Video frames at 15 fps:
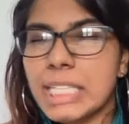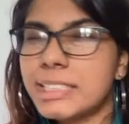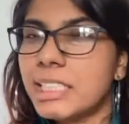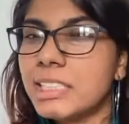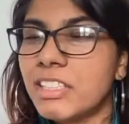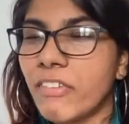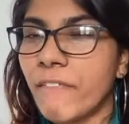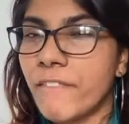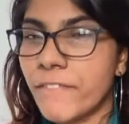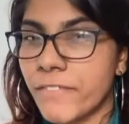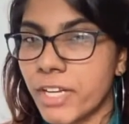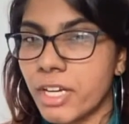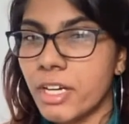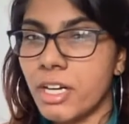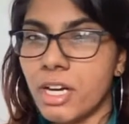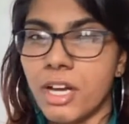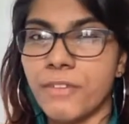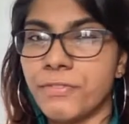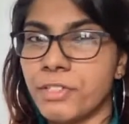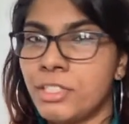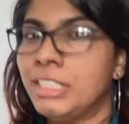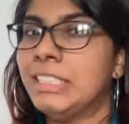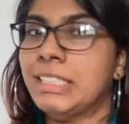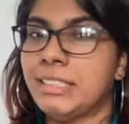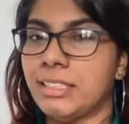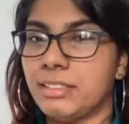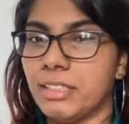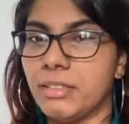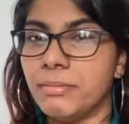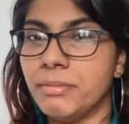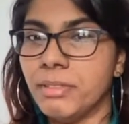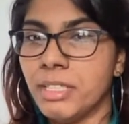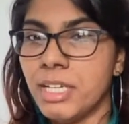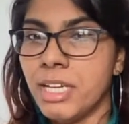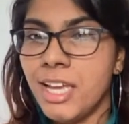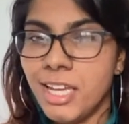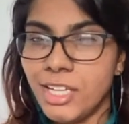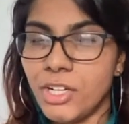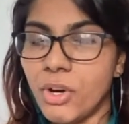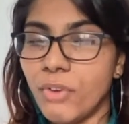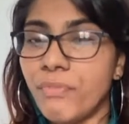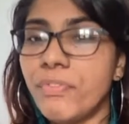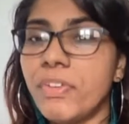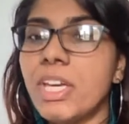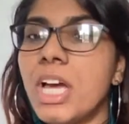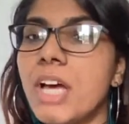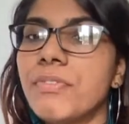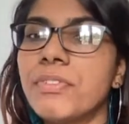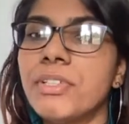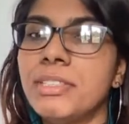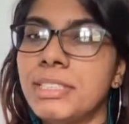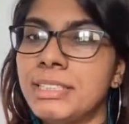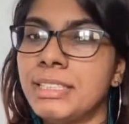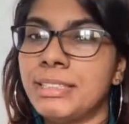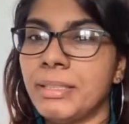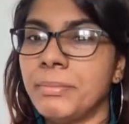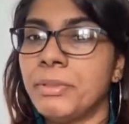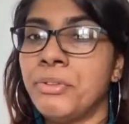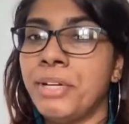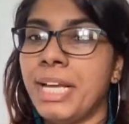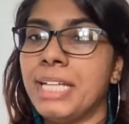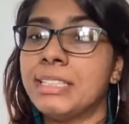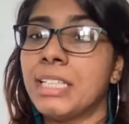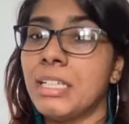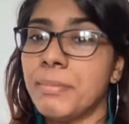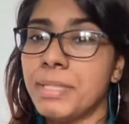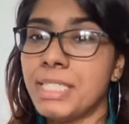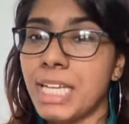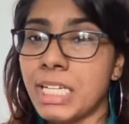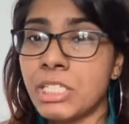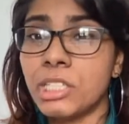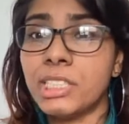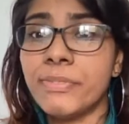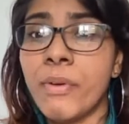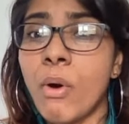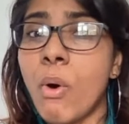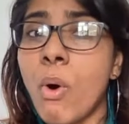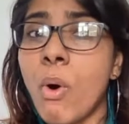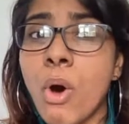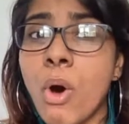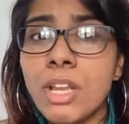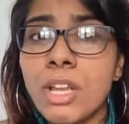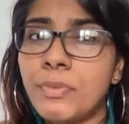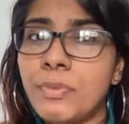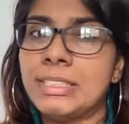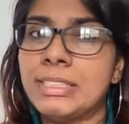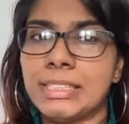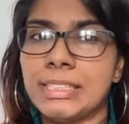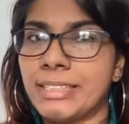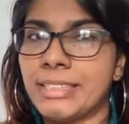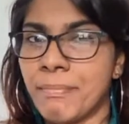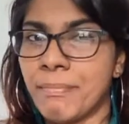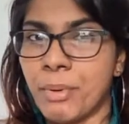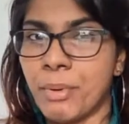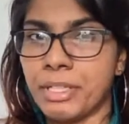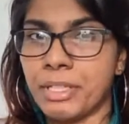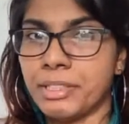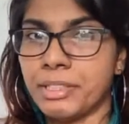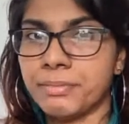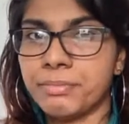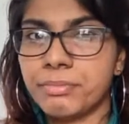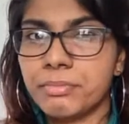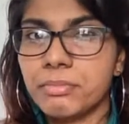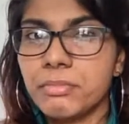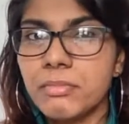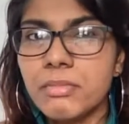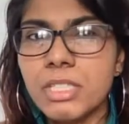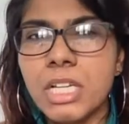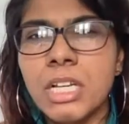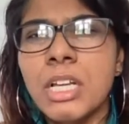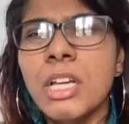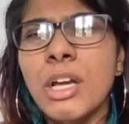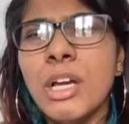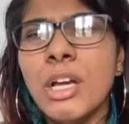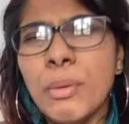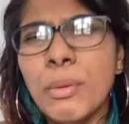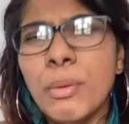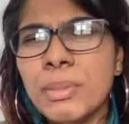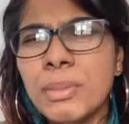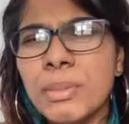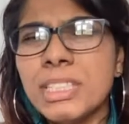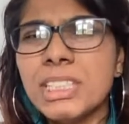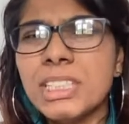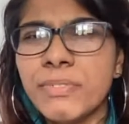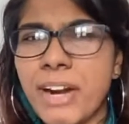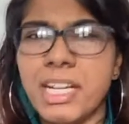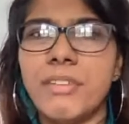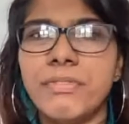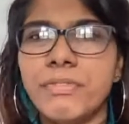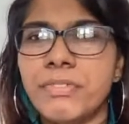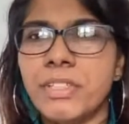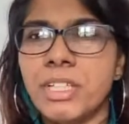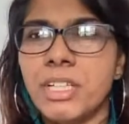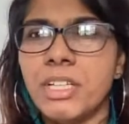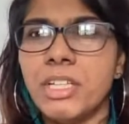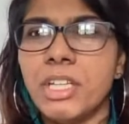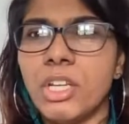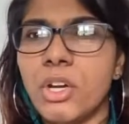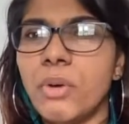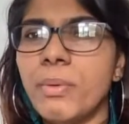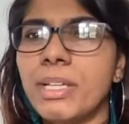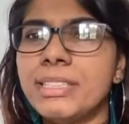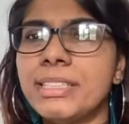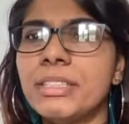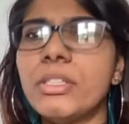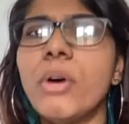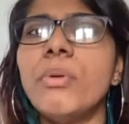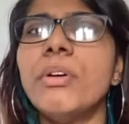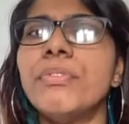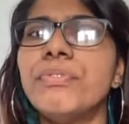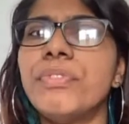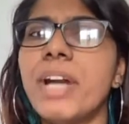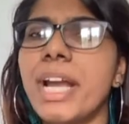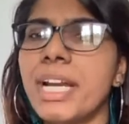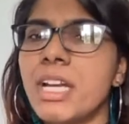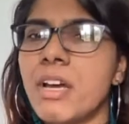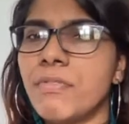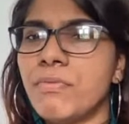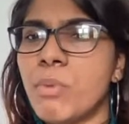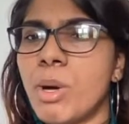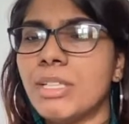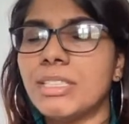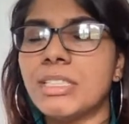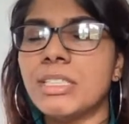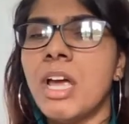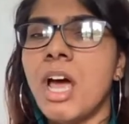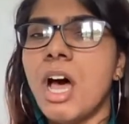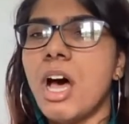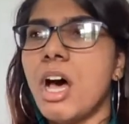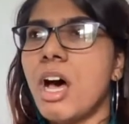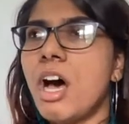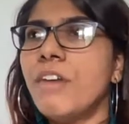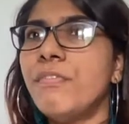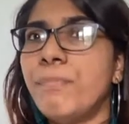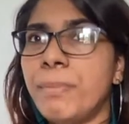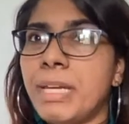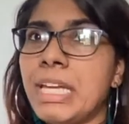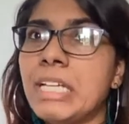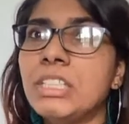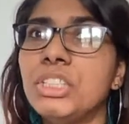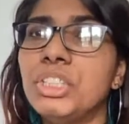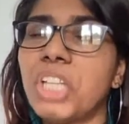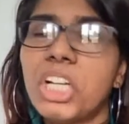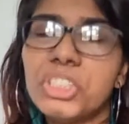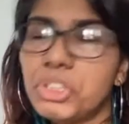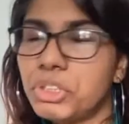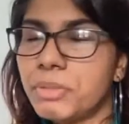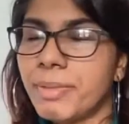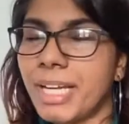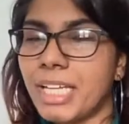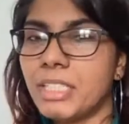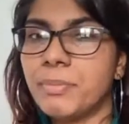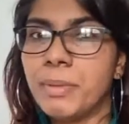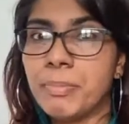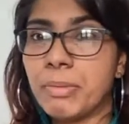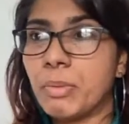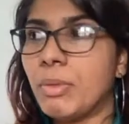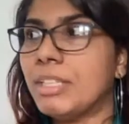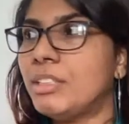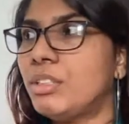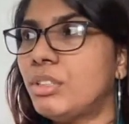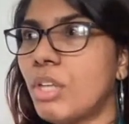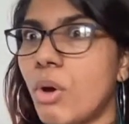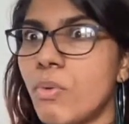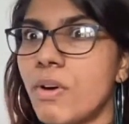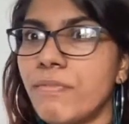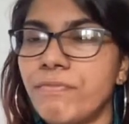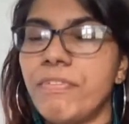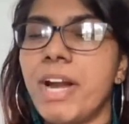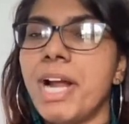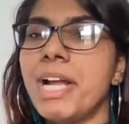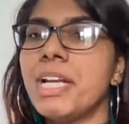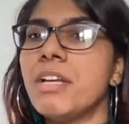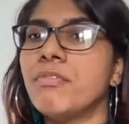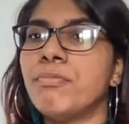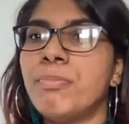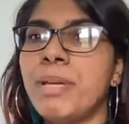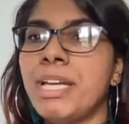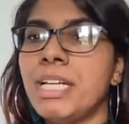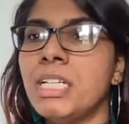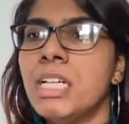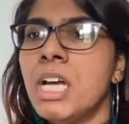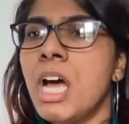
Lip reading: this fear of criticism. Fear of criticism creates limitations for all of us at some point, which is fair enough. We're so afraid of of being judged by other people. We're so afraid of being